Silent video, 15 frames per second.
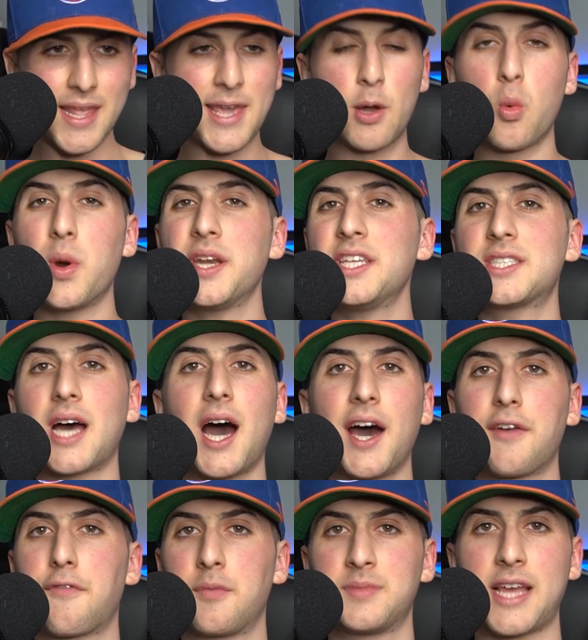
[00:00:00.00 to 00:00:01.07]
and when he's
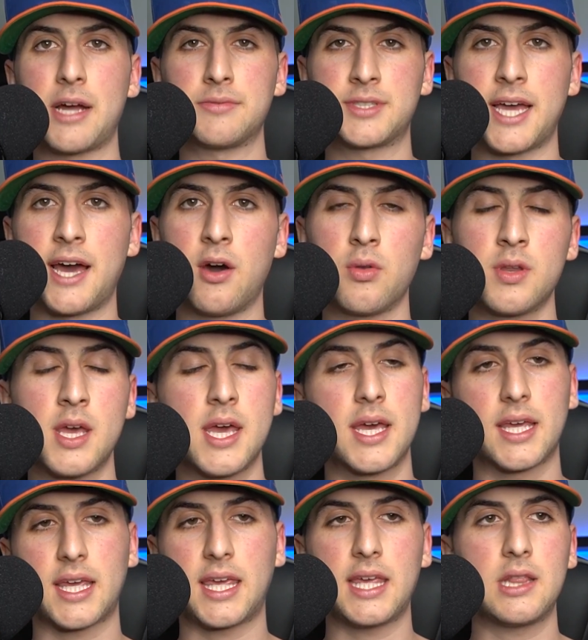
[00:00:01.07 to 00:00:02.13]
hot from downtown,
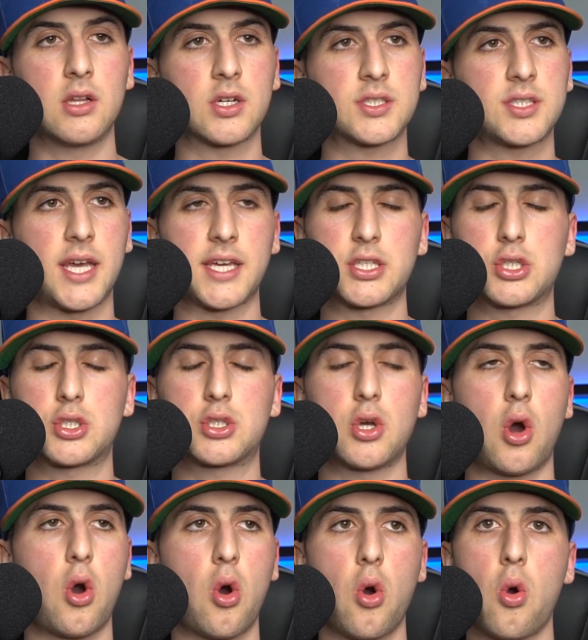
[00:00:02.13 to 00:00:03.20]
he looks like
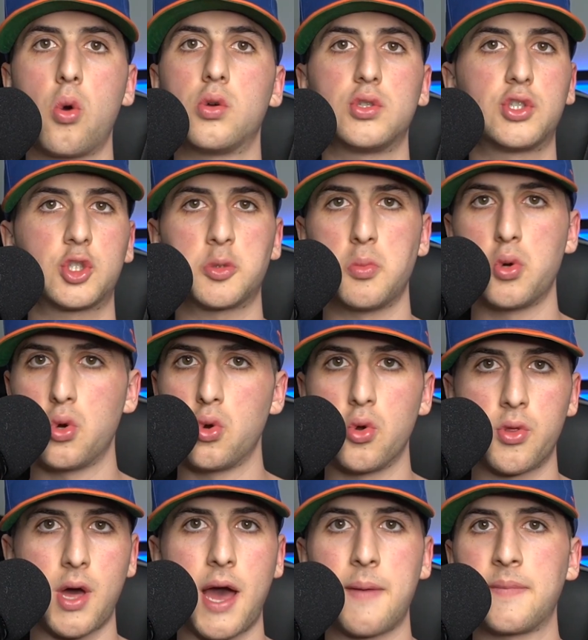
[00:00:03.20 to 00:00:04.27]
so
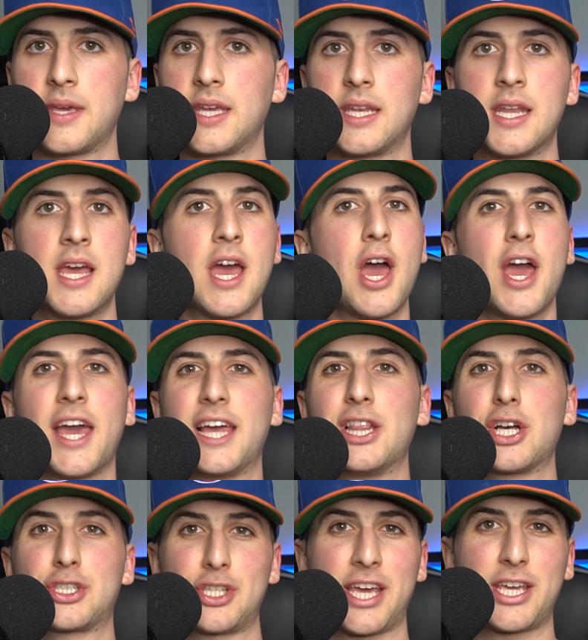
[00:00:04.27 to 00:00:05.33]
smooth. I mean, it
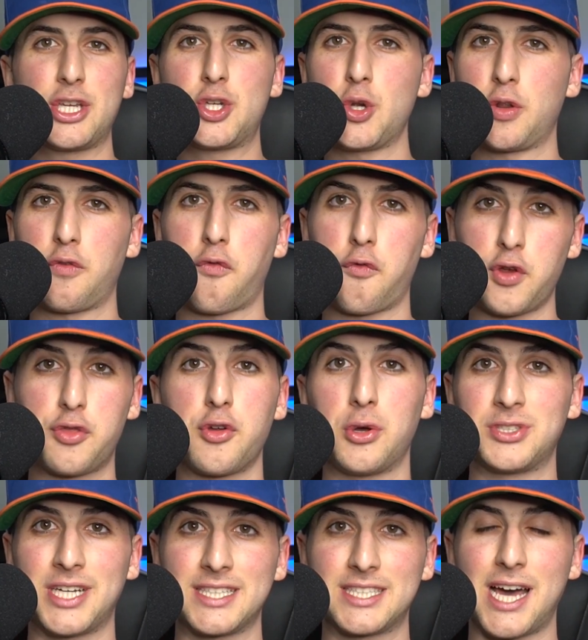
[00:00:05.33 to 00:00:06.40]
looks like he's shooting free
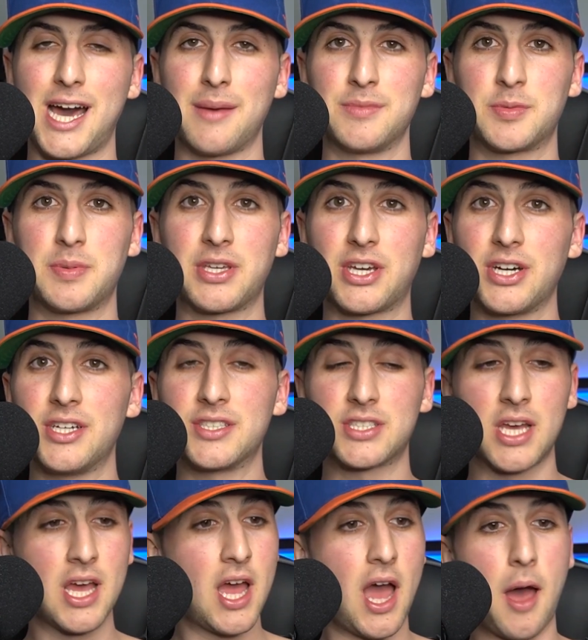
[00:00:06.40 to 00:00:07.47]
throws at times because
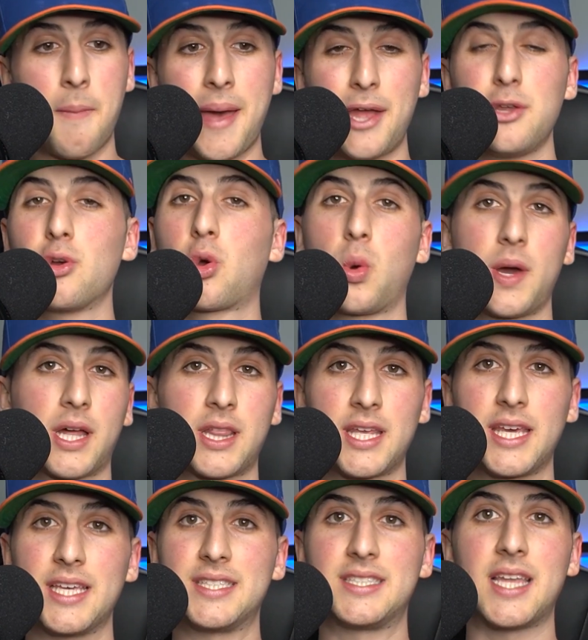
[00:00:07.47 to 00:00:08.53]
Immanuel
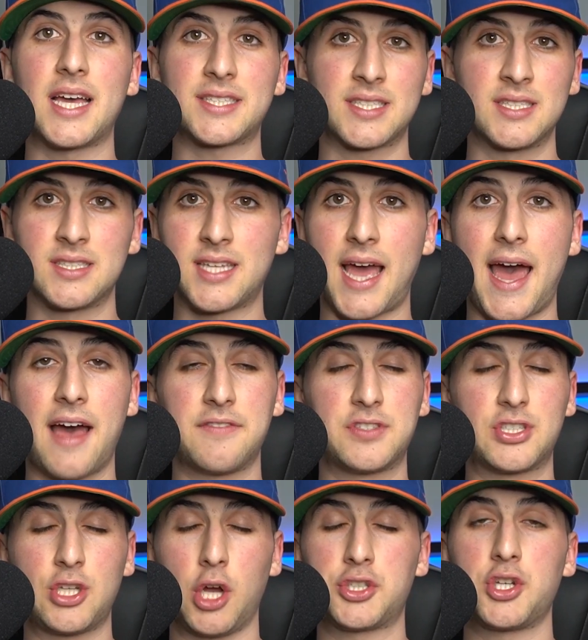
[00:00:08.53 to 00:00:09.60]
Quickley is destined to have
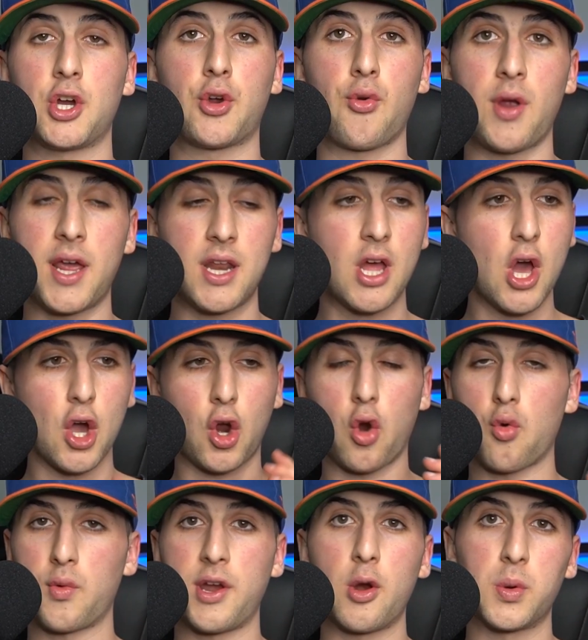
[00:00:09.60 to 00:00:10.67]
such a great
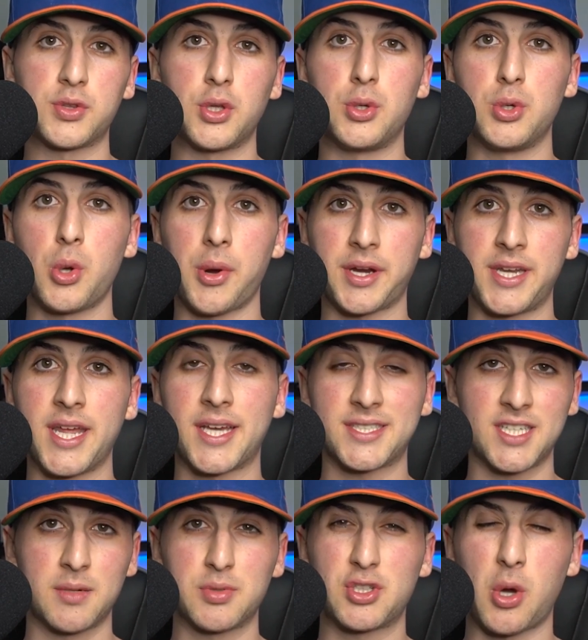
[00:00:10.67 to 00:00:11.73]
career with the New York
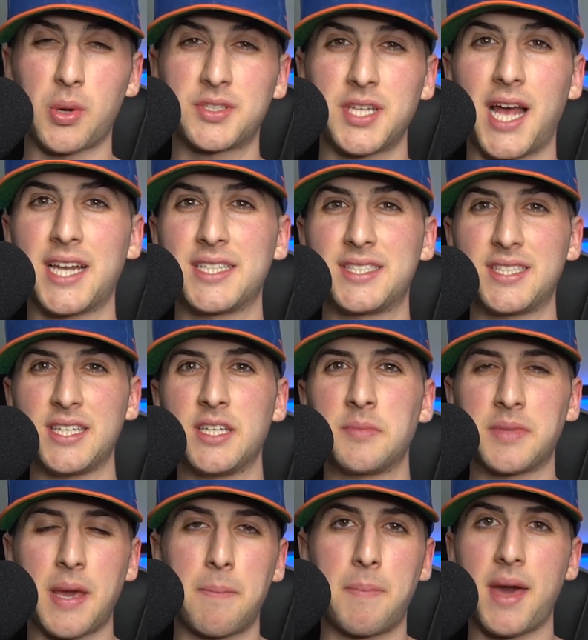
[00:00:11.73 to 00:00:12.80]
Knicks, and I'm so excited to see
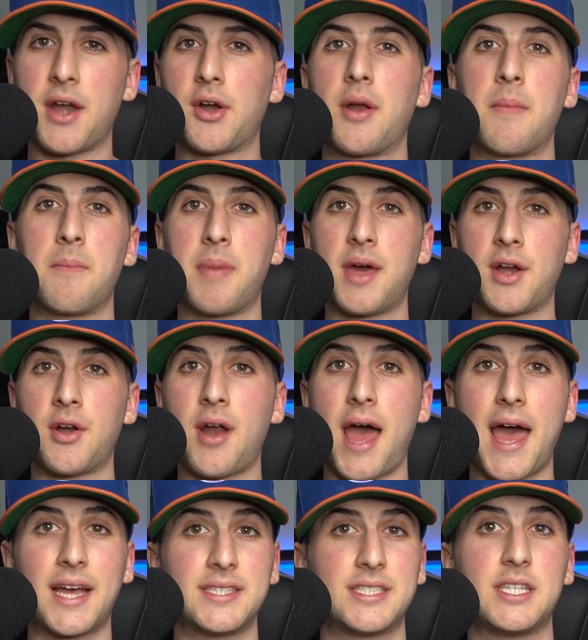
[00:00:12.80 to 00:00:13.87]
him get better and better
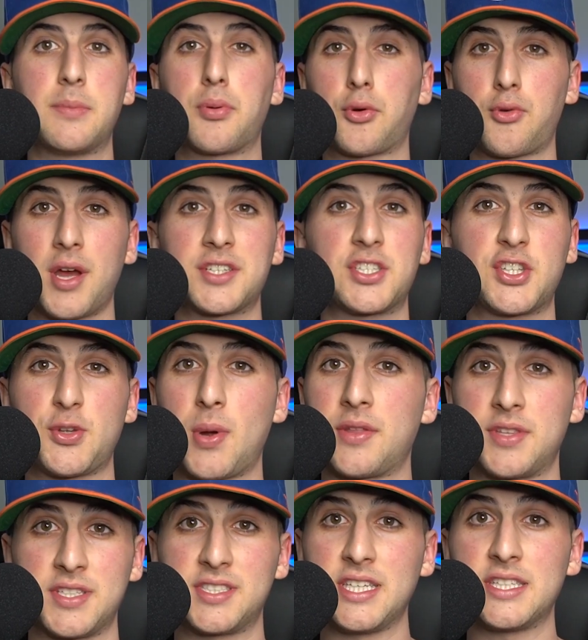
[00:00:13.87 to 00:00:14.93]
as he progresses
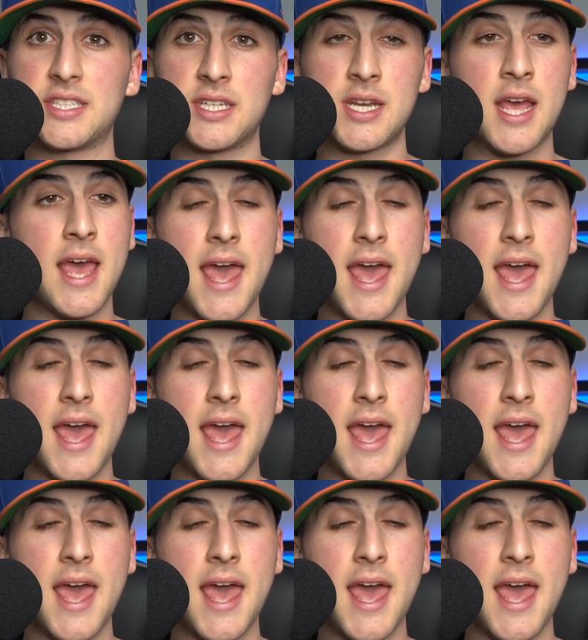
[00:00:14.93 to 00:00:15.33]
throughout the season